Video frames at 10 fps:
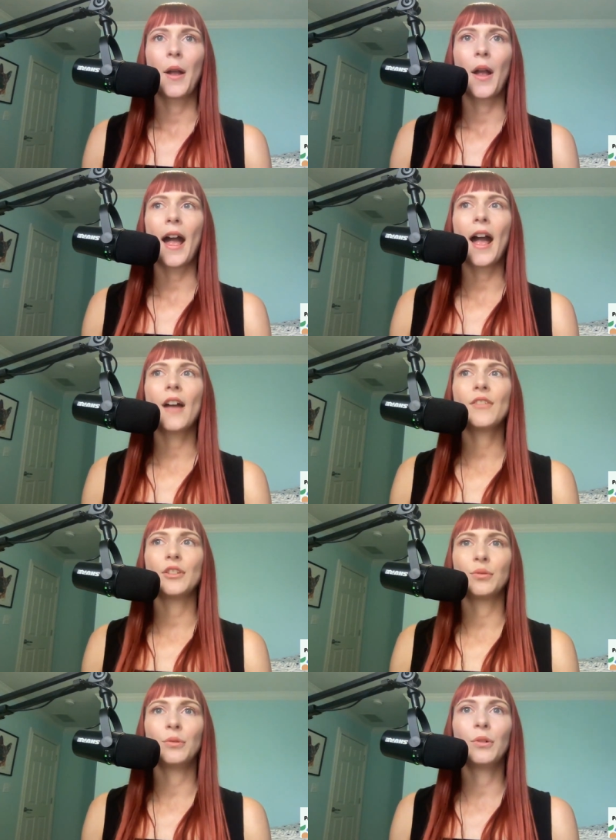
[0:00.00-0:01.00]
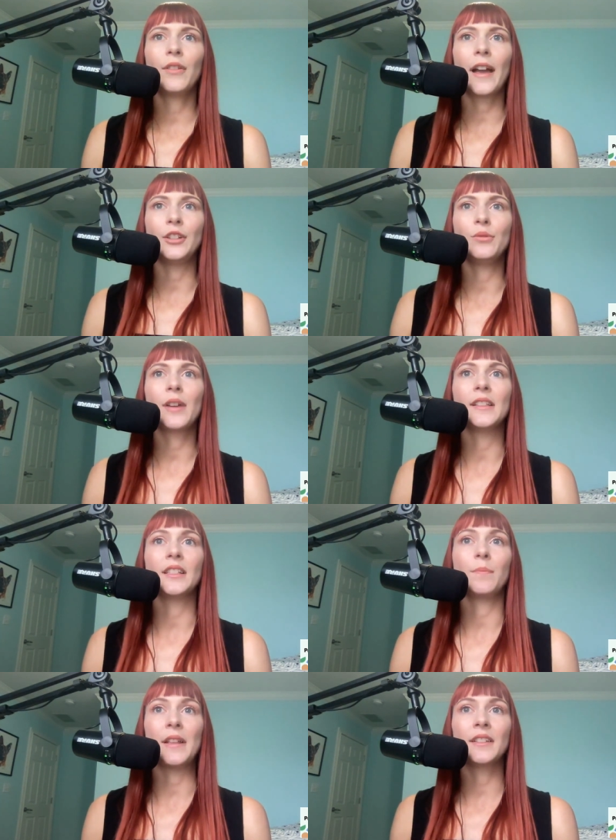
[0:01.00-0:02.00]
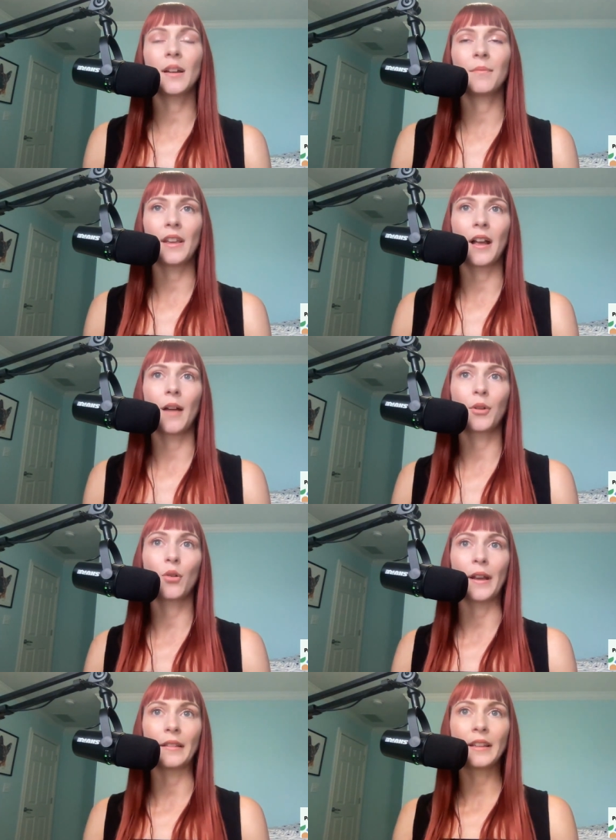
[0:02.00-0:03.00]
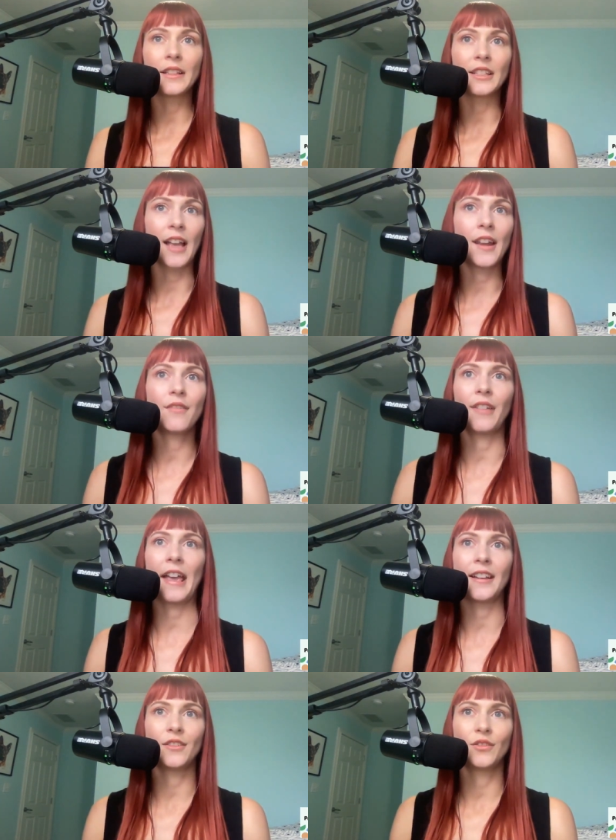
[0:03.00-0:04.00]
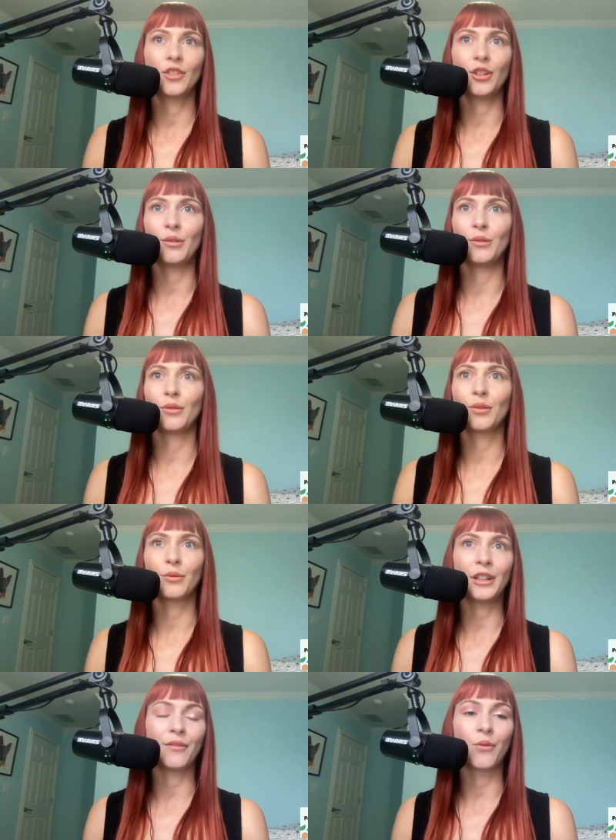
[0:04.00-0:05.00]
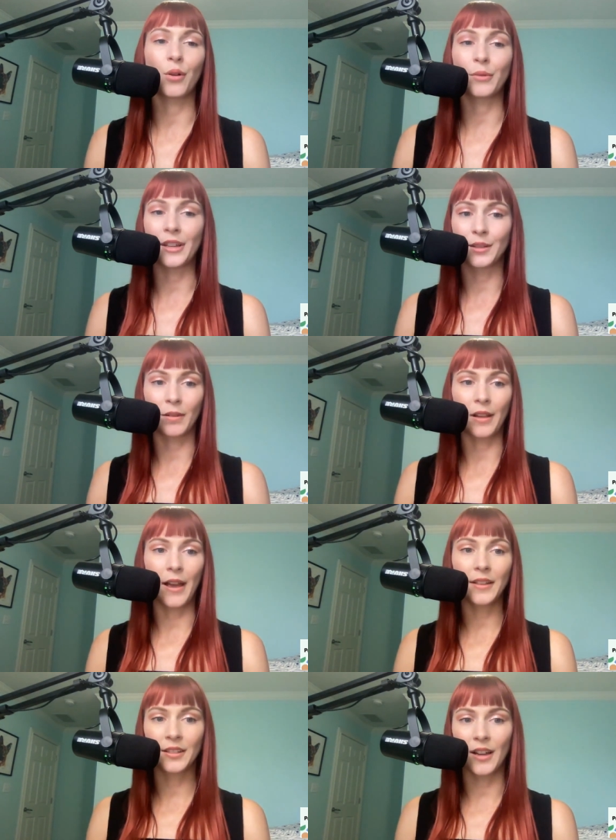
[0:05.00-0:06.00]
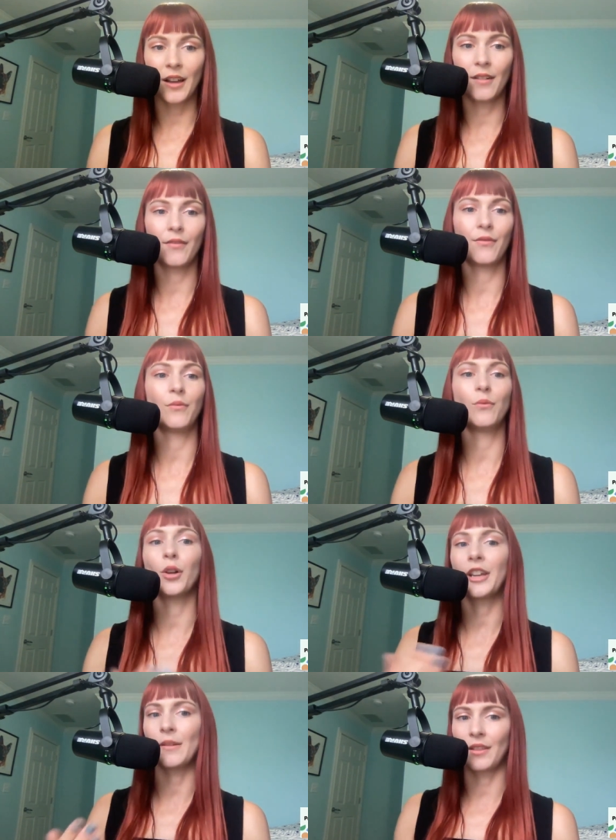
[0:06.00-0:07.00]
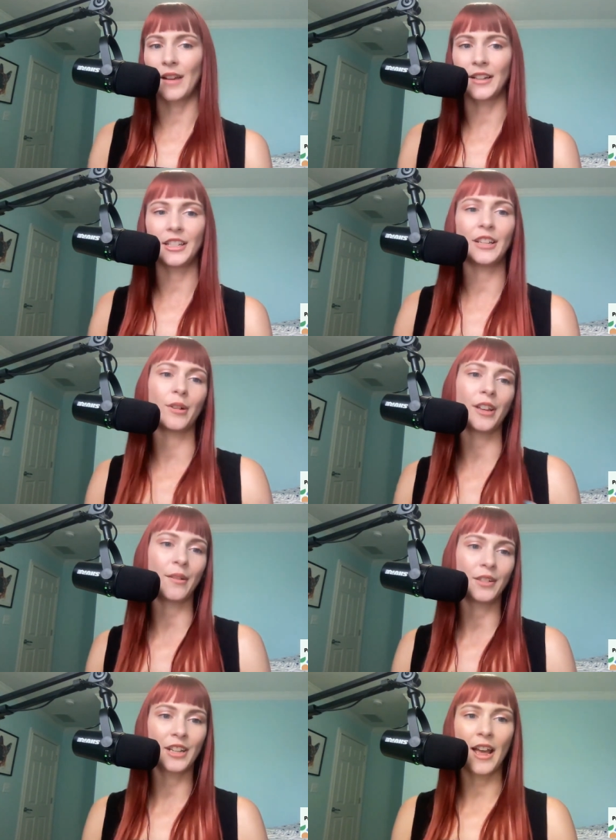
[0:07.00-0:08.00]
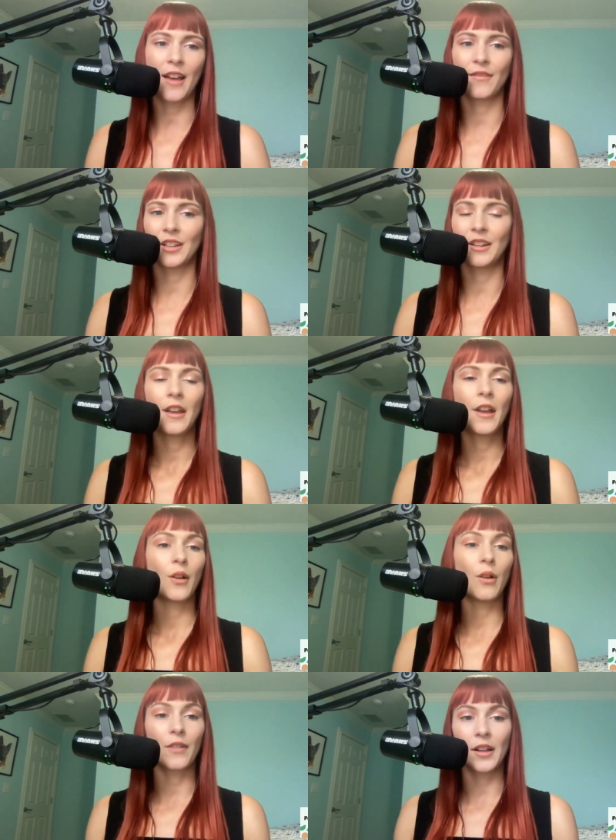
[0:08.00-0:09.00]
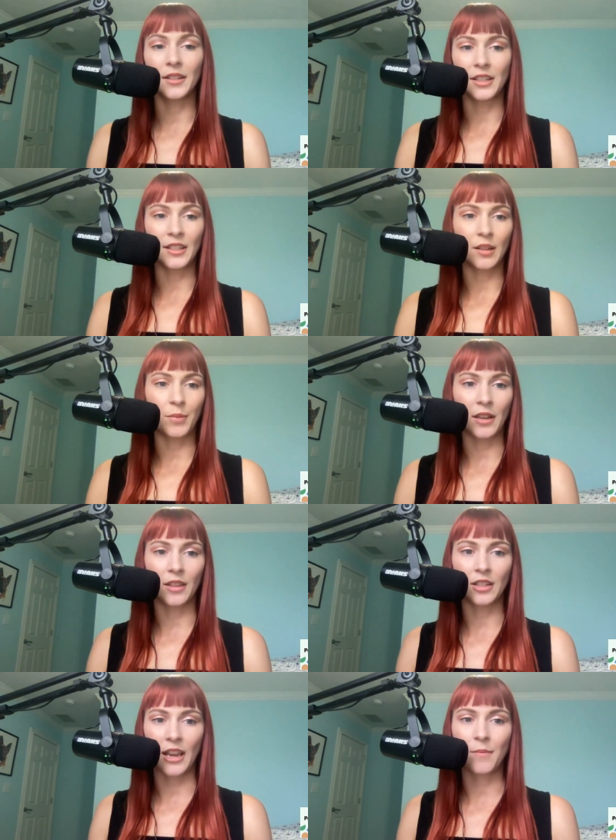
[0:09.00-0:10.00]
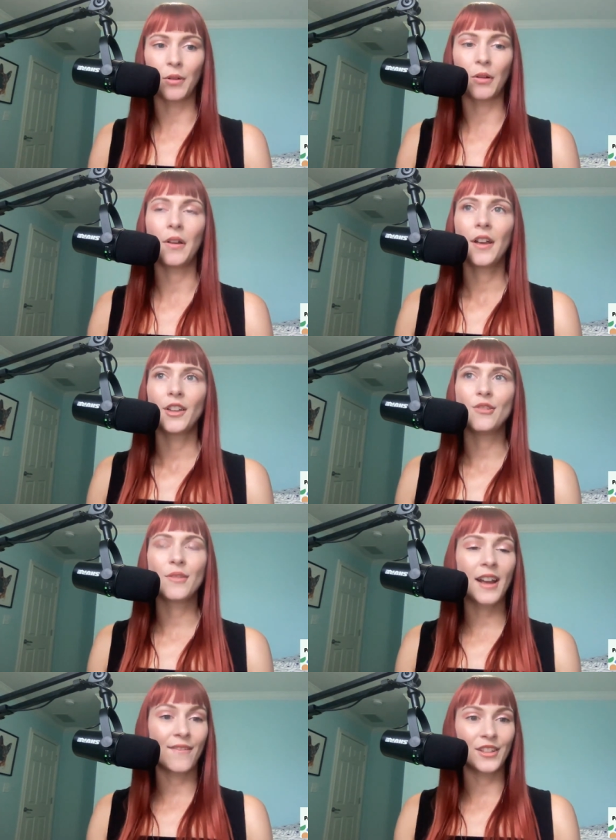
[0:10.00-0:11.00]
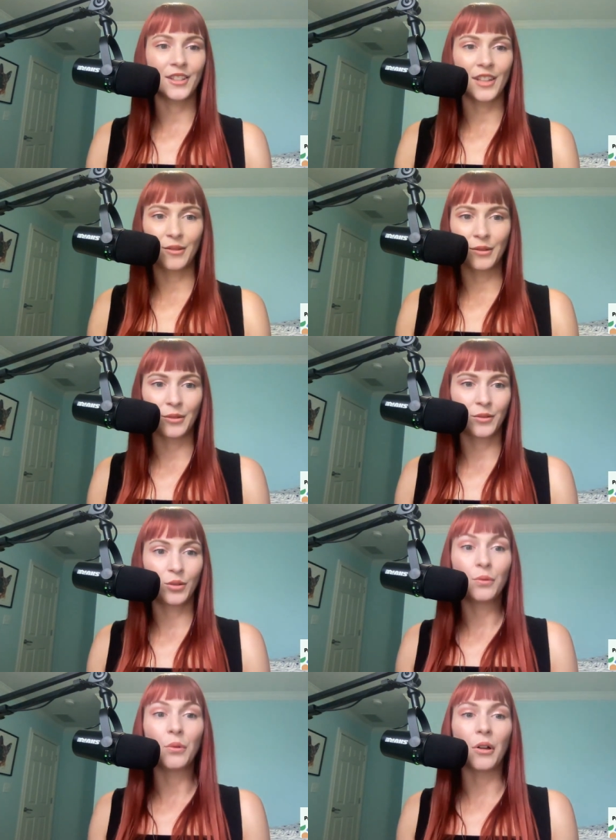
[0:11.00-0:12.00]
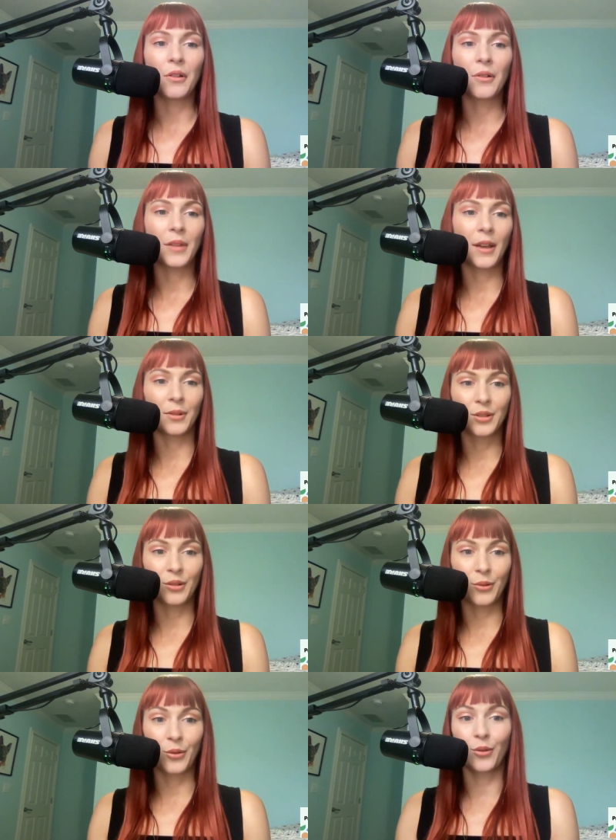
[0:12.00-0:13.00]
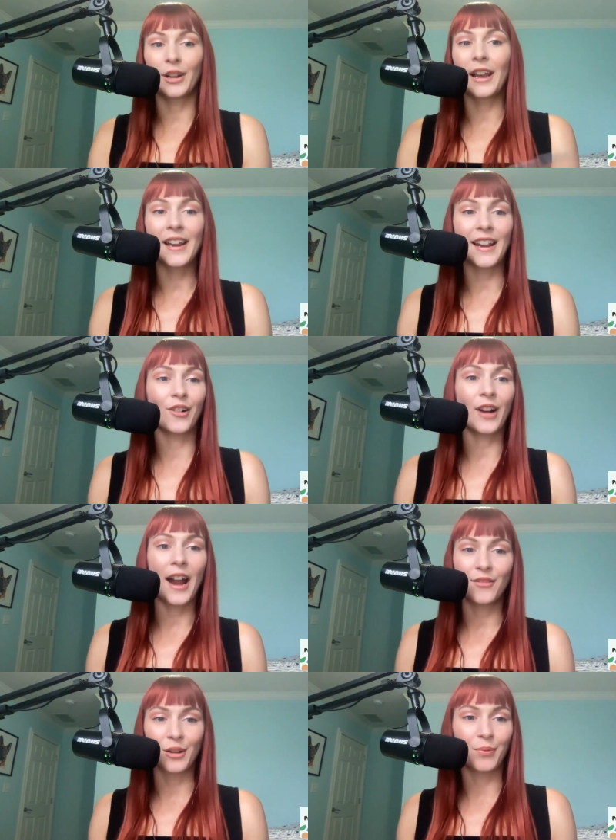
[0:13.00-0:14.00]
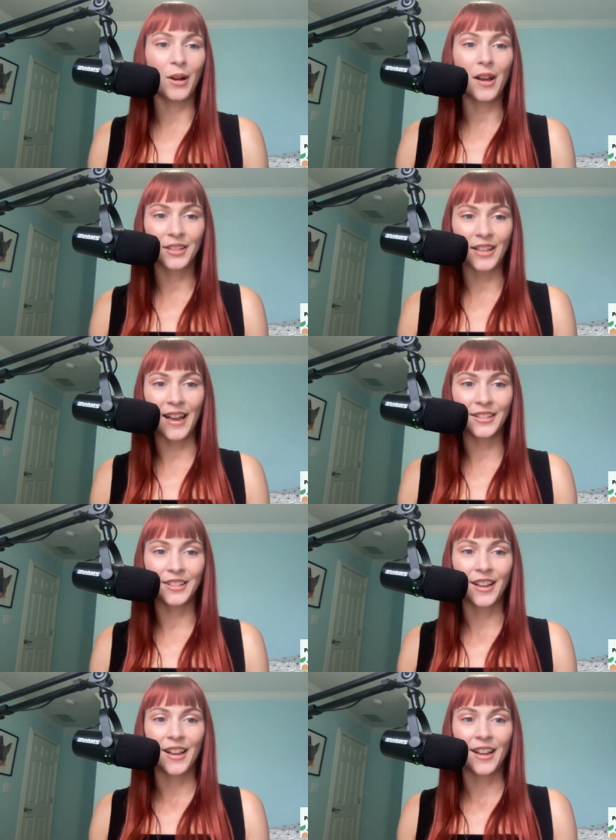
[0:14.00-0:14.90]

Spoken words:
have a tool that you can spin something up quickly instead of like 2, 3, 4 weeks plus of working with IT, working with devs, and whoever else needs to be at the table. You can have the single tool be able to create and craft a process